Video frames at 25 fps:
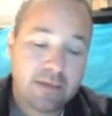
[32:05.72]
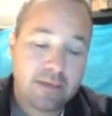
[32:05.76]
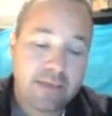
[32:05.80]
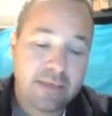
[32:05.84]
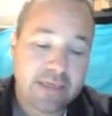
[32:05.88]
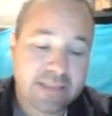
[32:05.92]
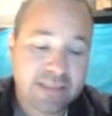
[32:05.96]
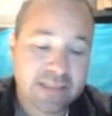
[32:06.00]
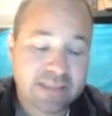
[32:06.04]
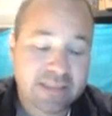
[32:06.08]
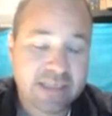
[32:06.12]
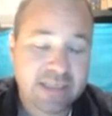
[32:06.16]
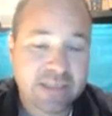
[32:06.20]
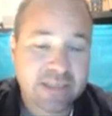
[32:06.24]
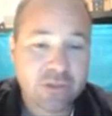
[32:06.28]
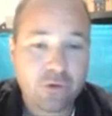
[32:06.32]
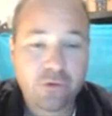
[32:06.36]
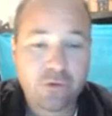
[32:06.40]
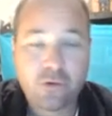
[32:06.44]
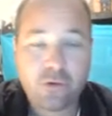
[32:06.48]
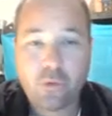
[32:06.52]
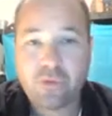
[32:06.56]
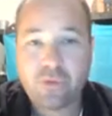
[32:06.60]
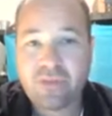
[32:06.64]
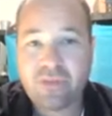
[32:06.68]
Now, since I
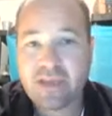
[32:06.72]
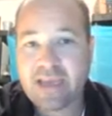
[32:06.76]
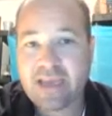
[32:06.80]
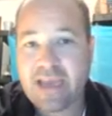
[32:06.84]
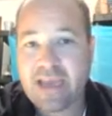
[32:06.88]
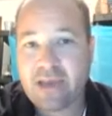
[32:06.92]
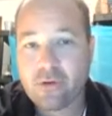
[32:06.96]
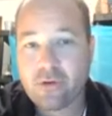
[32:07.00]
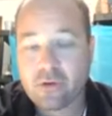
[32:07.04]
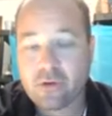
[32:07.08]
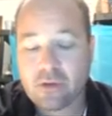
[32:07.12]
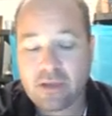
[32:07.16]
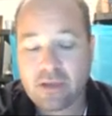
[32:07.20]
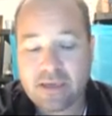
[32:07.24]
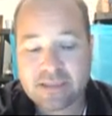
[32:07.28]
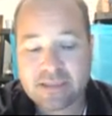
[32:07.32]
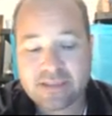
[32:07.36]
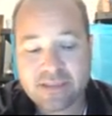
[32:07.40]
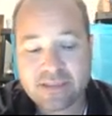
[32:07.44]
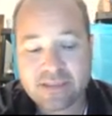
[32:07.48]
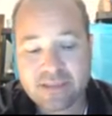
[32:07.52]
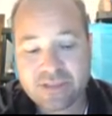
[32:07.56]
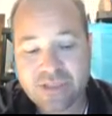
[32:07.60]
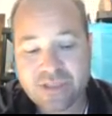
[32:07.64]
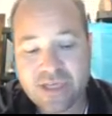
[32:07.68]
don't know what the gain or
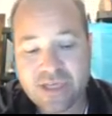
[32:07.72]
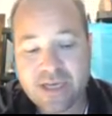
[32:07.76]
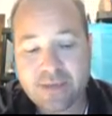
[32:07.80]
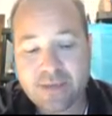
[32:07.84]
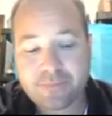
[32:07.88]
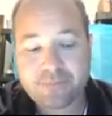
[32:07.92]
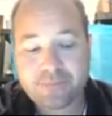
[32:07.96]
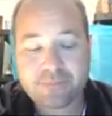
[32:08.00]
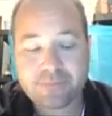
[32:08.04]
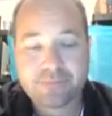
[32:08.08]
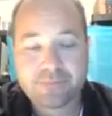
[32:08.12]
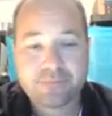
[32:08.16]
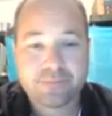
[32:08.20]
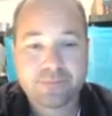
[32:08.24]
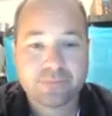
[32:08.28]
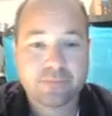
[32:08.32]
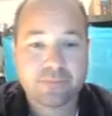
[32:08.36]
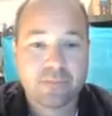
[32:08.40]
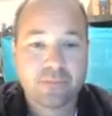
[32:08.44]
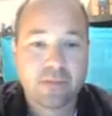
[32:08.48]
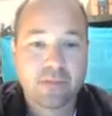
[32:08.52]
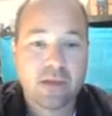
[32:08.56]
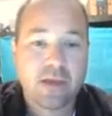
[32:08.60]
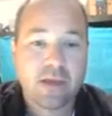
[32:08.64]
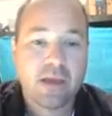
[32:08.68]
loss is yet,
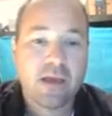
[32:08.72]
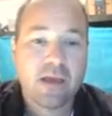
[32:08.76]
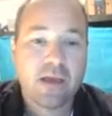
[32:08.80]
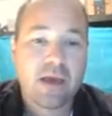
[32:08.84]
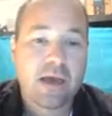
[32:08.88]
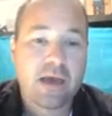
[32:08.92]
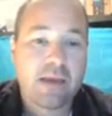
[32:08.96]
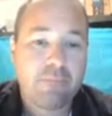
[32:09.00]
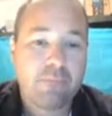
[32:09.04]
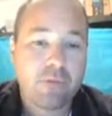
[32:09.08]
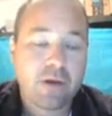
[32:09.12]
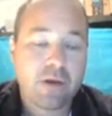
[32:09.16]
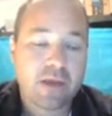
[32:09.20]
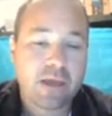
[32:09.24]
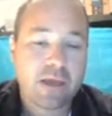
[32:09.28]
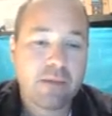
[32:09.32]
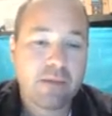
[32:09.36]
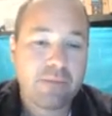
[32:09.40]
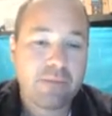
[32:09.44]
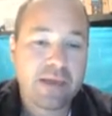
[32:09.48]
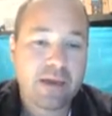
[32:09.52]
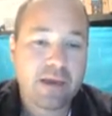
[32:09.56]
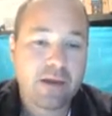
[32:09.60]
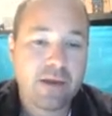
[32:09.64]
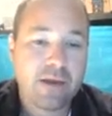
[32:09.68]
I'm going to
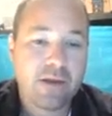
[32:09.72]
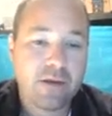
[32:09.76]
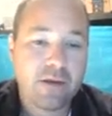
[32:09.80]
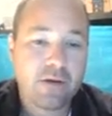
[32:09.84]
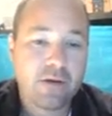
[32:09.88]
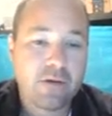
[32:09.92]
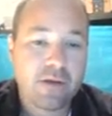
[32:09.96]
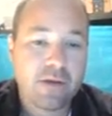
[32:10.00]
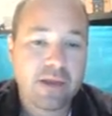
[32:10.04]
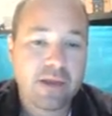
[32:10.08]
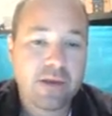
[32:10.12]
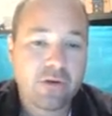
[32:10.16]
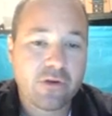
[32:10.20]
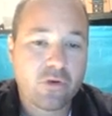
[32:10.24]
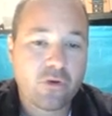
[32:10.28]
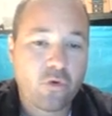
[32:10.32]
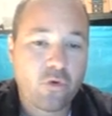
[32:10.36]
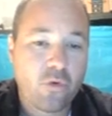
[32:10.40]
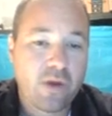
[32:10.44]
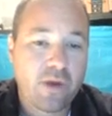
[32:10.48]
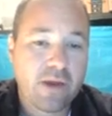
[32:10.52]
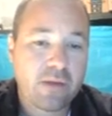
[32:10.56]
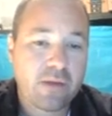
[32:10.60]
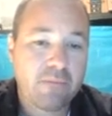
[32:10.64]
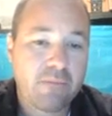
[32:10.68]
come down here and
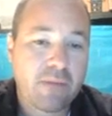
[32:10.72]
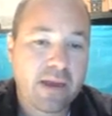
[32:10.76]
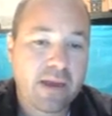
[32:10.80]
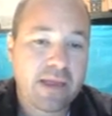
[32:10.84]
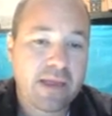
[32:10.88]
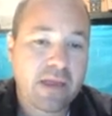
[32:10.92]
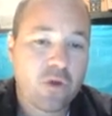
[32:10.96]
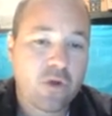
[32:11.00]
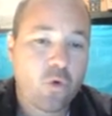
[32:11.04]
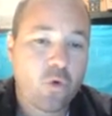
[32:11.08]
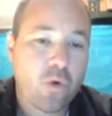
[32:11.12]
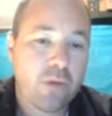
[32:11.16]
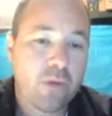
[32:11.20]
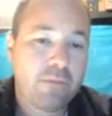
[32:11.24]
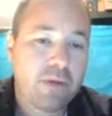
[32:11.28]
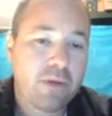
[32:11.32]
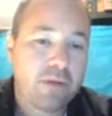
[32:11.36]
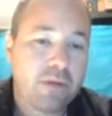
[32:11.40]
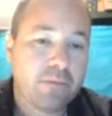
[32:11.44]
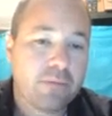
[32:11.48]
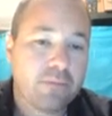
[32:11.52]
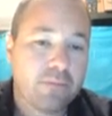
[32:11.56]
credit my equipment.